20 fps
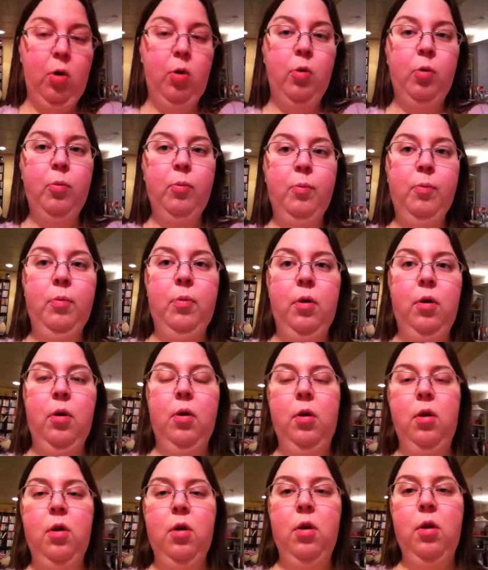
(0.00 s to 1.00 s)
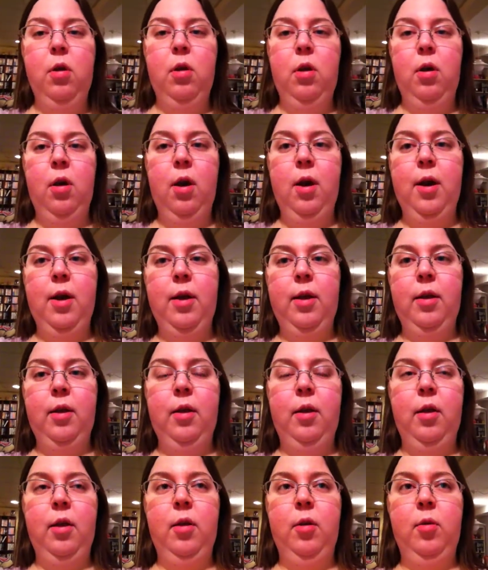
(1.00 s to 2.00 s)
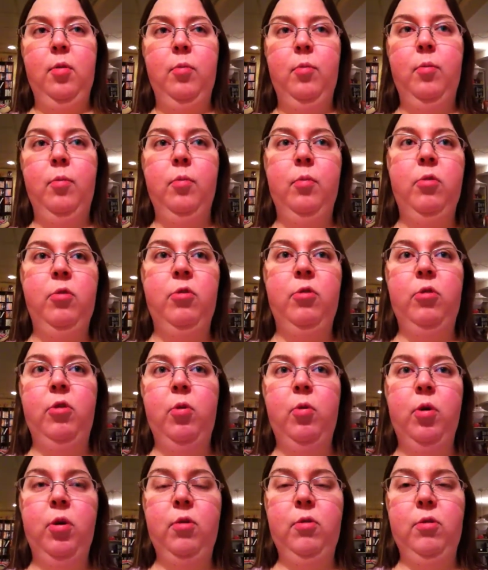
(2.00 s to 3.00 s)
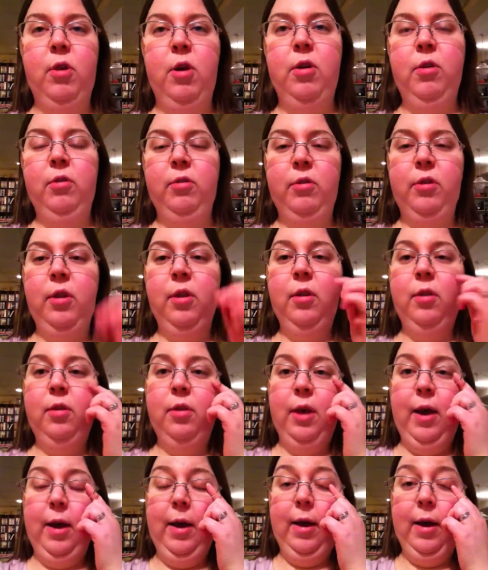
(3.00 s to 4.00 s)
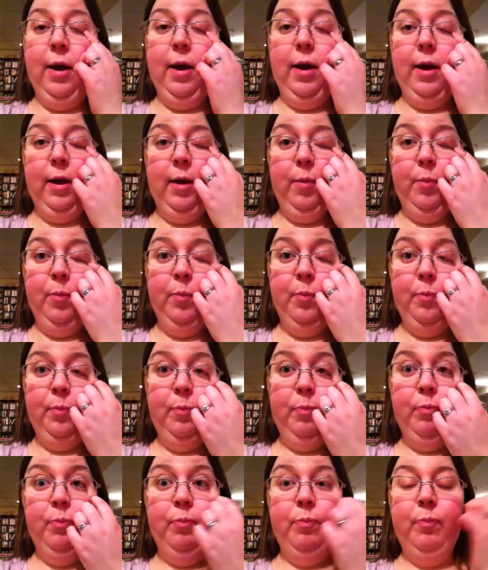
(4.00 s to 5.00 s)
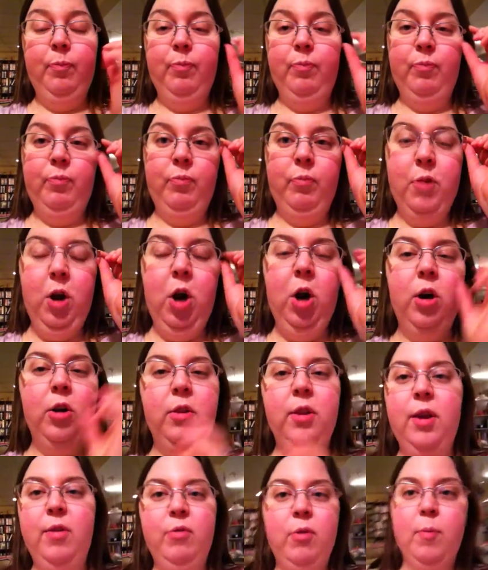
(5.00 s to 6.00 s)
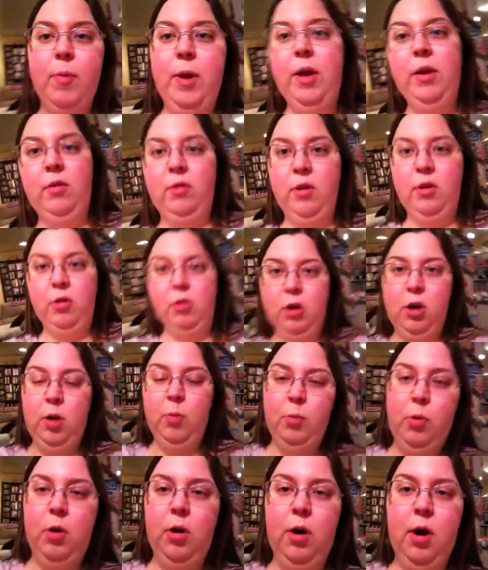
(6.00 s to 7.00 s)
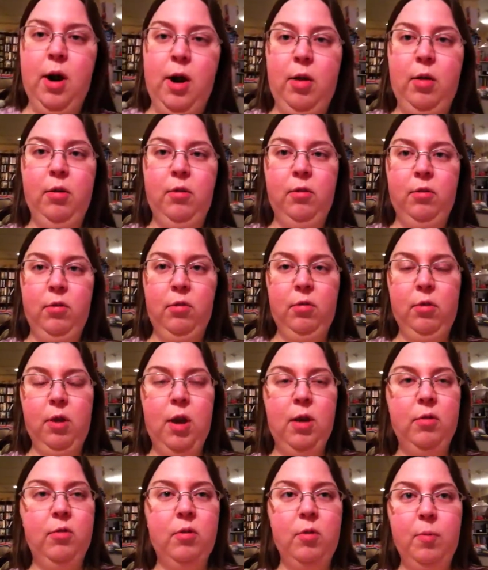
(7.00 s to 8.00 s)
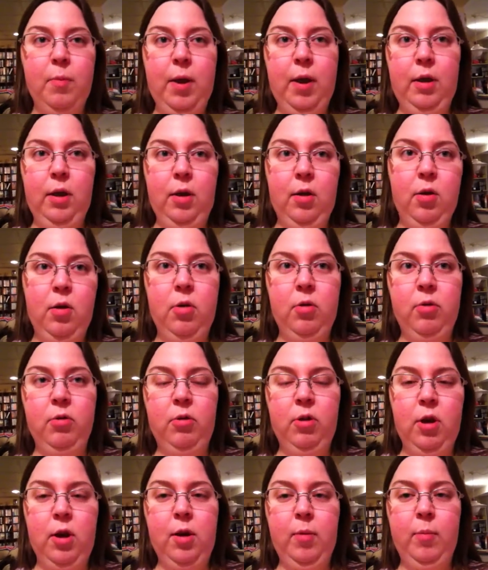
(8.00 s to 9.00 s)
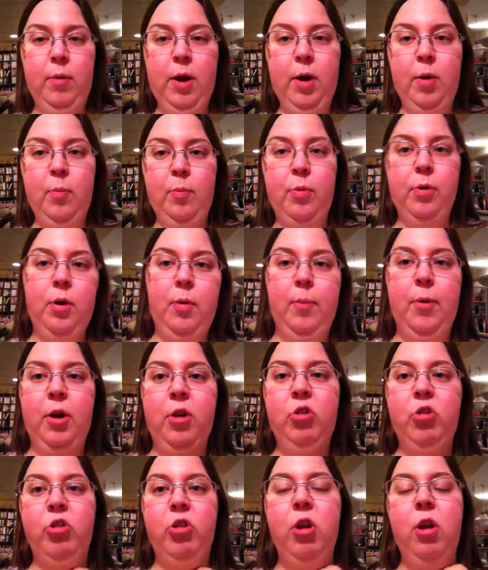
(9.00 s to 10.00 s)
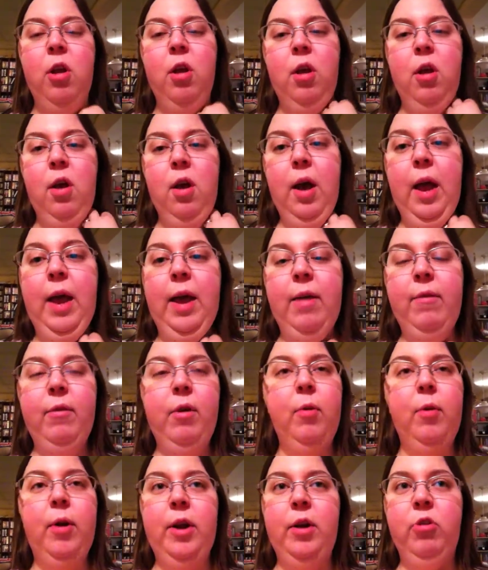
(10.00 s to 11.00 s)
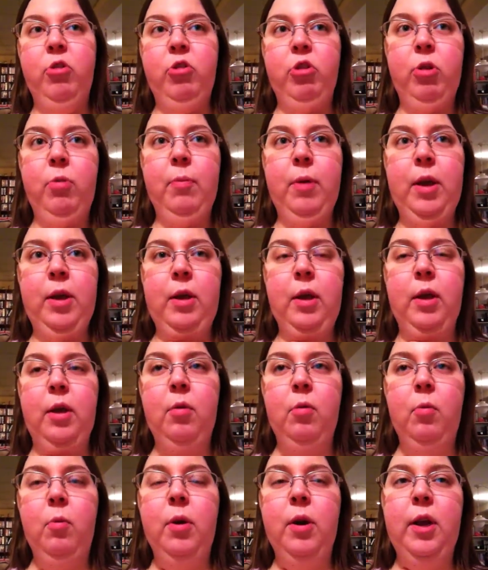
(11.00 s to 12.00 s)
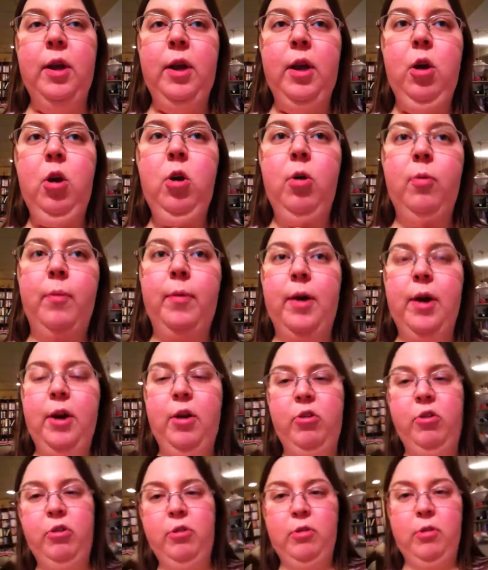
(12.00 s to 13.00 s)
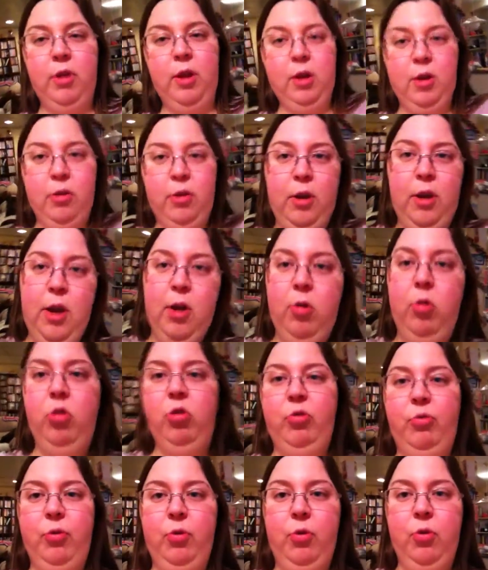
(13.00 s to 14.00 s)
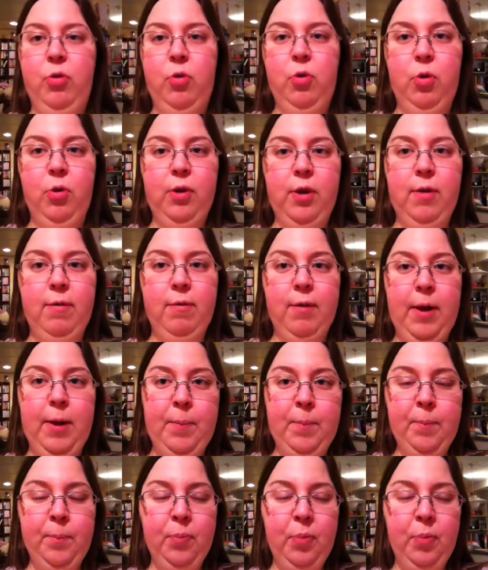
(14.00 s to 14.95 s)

home, I am so exhausted that I hardly ever make dinner anymore. Alex has to make it all the time now, pretty much. I have no energy to make it. When I get home, I just lay on the couch for the whole evening.